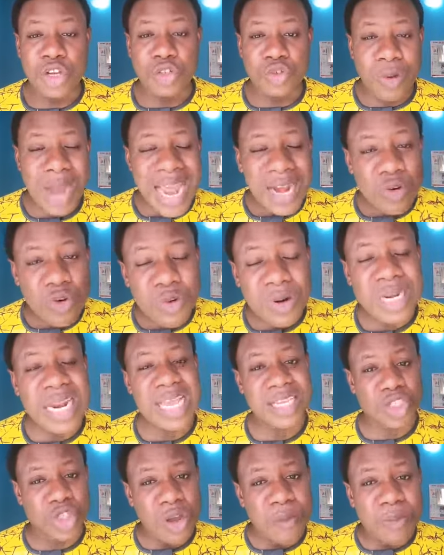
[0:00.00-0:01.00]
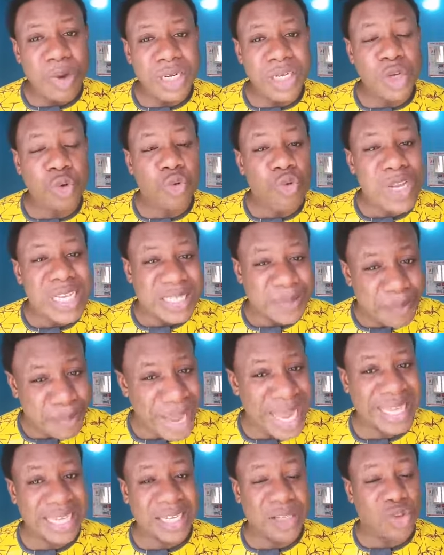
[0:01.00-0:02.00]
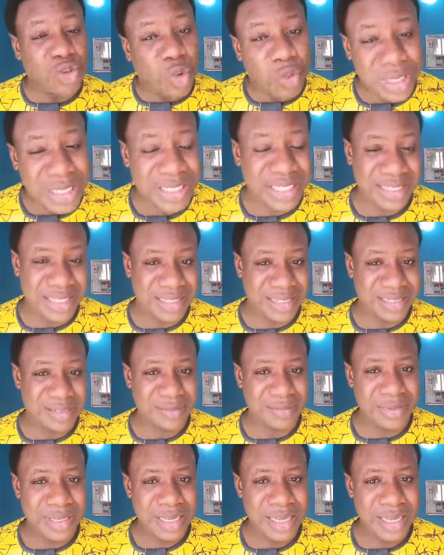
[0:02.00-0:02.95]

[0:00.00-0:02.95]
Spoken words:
do I look like somebody who is begging to eat?